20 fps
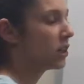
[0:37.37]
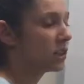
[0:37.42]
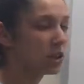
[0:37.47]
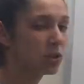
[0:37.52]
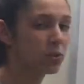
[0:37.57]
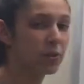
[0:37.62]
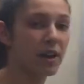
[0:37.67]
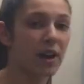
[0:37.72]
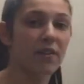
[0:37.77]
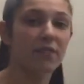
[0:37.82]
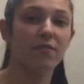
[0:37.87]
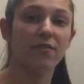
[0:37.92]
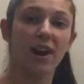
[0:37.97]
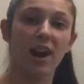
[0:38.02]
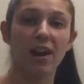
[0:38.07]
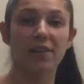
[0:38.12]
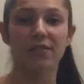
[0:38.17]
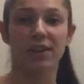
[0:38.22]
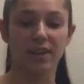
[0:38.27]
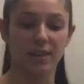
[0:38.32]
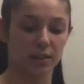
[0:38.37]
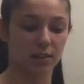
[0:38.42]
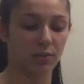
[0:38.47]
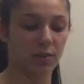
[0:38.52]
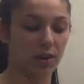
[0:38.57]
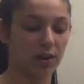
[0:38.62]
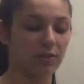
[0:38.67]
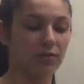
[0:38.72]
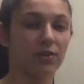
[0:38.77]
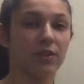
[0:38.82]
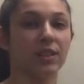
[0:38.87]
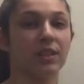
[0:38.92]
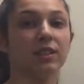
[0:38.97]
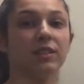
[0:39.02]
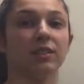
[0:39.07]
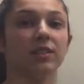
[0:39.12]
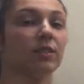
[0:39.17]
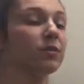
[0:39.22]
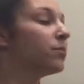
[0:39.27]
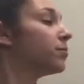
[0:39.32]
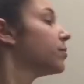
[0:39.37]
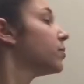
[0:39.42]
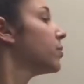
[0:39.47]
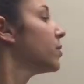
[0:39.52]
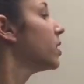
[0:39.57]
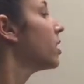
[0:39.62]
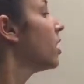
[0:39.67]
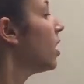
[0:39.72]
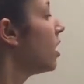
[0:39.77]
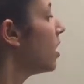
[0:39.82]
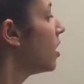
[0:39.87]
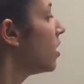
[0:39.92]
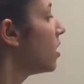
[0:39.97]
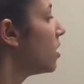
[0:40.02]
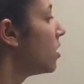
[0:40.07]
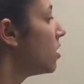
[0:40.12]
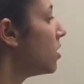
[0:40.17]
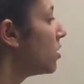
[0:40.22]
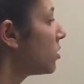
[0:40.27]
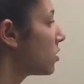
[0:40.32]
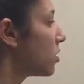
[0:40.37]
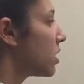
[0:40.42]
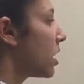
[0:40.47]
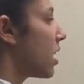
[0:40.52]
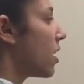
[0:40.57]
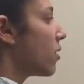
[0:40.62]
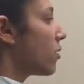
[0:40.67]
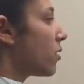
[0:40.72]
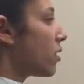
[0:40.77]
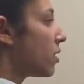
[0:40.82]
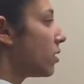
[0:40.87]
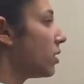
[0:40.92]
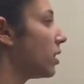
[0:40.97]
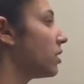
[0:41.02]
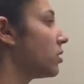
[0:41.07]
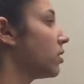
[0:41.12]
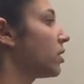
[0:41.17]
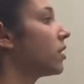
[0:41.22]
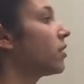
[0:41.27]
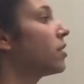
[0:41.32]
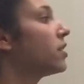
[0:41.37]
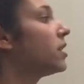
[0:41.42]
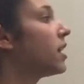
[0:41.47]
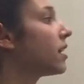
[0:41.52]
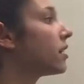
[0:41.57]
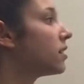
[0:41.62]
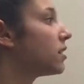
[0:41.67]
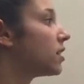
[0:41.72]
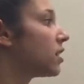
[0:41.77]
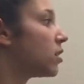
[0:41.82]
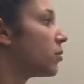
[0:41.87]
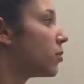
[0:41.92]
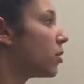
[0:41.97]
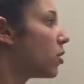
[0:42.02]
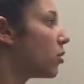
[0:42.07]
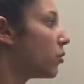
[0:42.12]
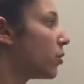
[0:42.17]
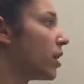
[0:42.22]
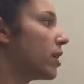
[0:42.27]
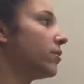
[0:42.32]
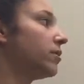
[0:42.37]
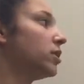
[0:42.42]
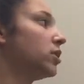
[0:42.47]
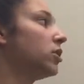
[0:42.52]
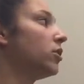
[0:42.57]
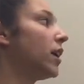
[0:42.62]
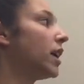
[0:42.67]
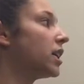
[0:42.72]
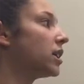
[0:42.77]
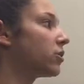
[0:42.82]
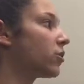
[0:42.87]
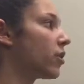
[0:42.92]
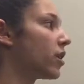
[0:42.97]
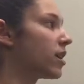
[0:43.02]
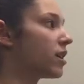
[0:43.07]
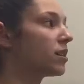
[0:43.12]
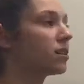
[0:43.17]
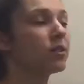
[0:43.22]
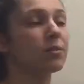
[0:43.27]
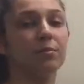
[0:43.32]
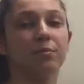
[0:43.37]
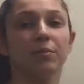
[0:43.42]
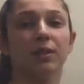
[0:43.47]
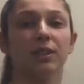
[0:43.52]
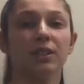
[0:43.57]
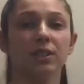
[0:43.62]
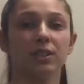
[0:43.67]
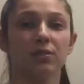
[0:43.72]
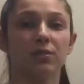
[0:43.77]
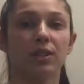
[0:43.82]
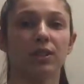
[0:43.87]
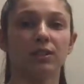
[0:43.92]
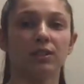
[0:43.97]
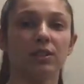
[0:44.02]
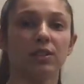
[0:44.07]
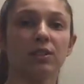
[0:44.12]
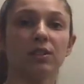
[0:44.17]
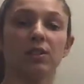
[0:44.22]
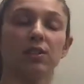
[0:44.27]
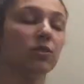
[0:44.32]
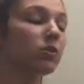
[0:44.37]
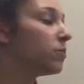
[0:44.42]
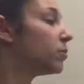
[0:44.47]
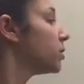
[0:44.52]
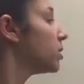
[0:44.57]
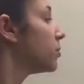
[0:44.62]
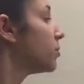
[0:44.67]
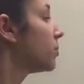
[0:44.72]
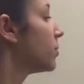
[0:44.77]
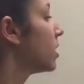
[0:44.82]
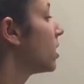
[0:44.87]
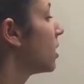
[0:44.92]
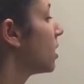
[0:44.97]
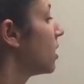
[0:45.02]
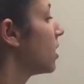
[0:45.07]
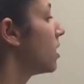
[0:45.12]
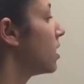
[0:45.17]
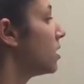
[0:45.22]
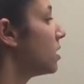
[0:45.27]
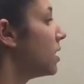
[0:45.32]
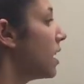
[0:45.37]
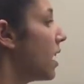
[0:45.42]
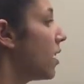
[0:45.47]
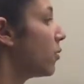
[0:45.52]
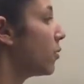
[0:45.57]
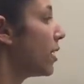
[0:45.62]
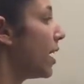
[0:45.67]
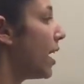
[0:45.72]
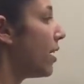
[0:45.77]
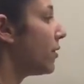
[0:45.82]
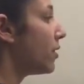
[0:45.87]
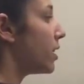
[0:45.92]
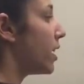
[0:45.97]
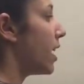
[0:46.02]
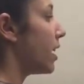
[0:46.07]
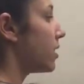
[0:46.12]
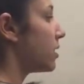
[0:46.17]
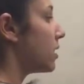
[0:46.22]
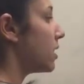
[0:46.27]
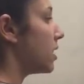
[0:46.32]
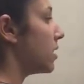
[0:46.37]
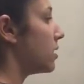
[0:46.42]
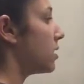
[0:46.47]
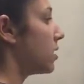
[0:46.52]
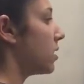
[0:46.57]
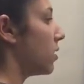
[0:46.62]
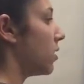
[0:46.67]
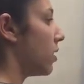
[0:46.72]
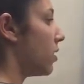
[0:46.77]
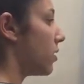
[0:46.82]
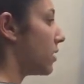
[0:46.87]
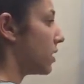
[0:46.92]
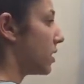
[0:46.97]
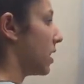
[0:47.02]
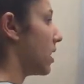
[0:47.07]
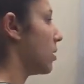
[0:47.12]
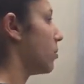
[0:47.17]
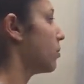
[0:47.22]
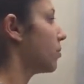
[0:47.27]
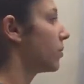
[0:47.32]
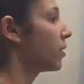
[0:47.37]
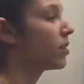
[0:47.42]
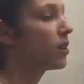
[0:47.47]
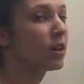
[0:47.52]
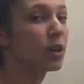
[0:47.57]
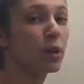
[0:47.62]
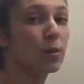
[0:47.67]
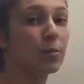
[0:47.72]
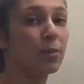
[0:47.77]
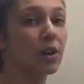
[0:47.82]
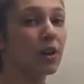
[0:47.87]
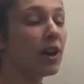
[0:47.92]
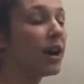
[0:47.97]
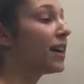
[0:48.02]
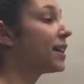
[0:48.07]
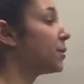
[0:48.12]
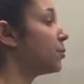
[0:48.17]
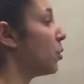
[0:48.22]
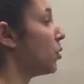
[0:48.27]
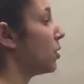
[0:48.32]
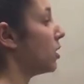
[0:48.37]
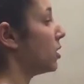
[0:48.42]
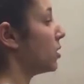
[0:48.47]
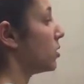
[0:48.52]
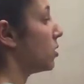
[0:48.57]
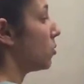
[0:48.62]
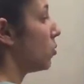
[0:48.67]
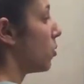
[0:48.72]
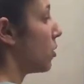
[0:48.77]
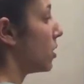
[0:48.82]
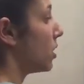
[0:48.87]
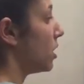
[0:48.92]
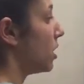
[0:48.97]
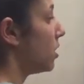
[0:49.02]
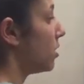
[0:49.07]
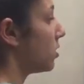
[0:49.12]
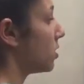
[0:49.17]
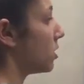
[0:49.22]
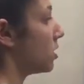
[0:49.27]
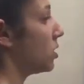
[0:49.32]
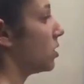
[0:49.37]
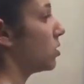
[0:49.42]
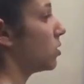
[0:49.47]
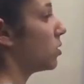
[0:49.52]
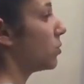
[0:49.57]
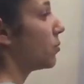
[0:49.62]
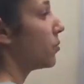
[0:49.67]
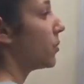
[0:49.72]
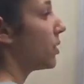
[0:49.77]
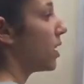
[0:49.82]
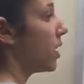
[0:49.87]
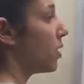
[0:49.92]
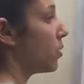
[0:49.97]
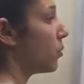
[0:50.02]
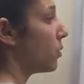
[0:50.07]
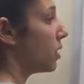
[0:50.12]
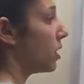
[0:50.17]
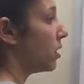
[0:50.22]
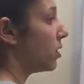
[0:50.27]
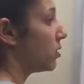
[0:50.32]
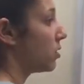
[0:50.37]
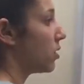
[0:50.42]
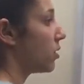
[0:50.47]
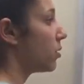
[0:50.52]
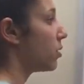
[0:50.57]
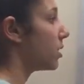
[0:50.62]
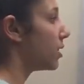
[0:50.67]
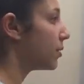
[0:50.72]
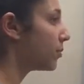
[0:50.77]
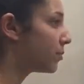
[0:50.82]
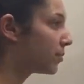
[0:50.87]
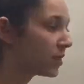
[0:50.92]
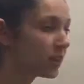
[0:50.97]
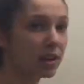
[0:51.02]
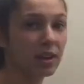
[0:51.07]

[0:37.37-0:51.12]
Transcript: So we have 5x squared for this term. So now let's look at the second term. We have 2x squared plus 3x to the cubed. Now we have our x's. They're the same. But our exponents, one here is a 2 and one here is a 3.